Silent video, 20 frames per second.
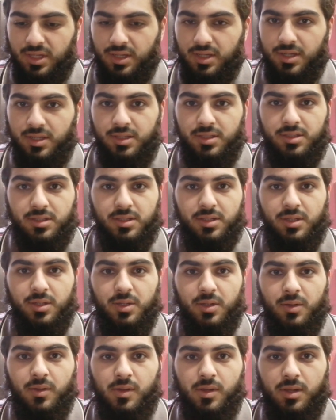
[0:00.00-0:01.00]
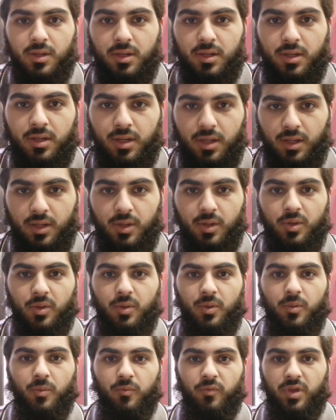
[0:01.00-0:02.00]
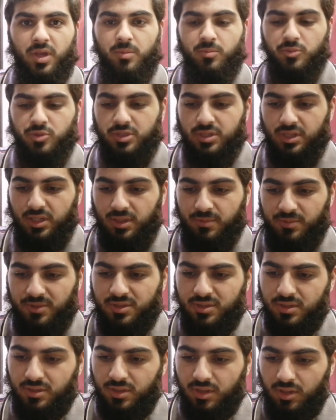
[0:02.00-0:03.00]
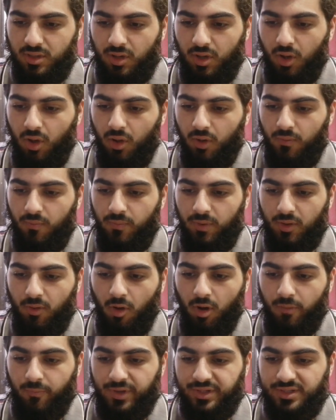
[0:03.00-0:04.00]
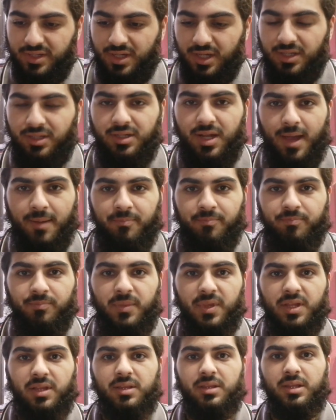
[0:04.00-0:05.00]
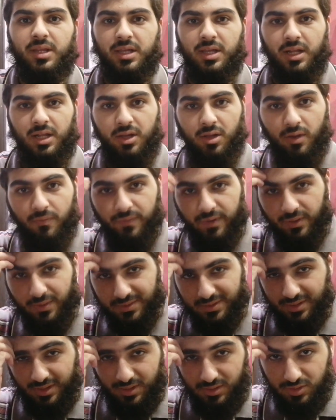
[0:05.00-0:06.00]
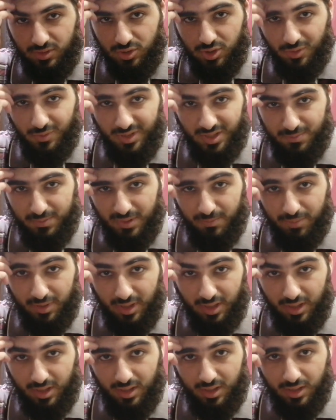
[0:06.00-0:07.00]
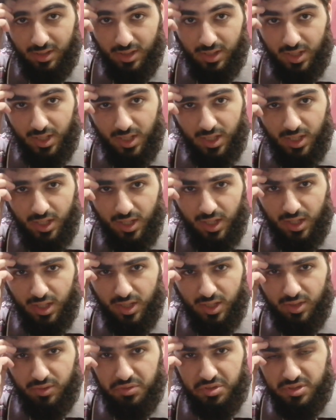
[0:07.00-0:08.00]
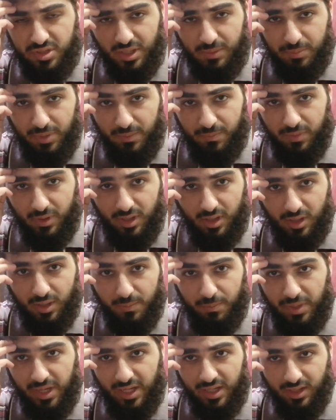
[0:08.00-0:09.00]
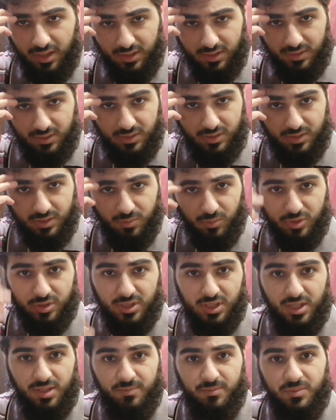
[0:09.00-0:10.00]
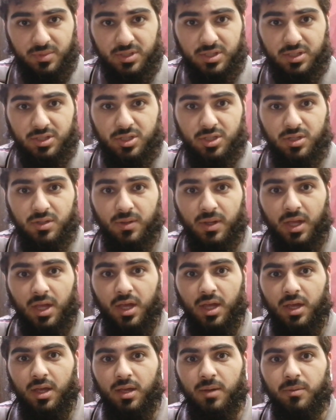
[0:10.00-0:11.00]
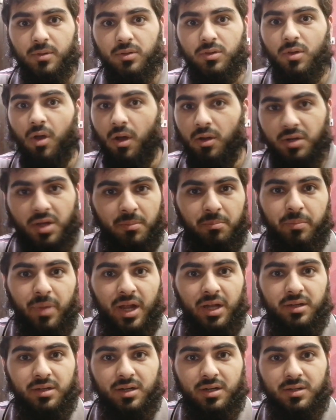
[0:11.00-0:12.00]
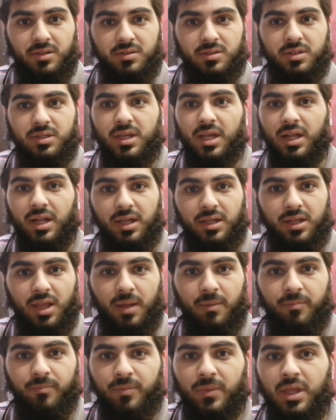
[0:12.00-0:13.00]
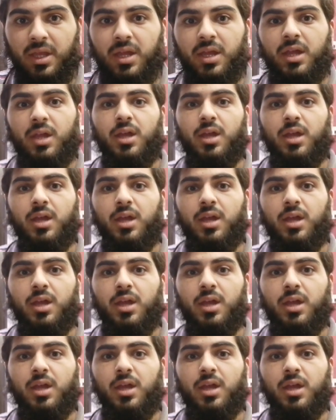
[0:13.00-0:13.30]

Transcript: thing is, we Muslims will always condemn the killing of innocents, Jewish people, Christian people, pagans, Muslims, Jew, non-combatants killing them.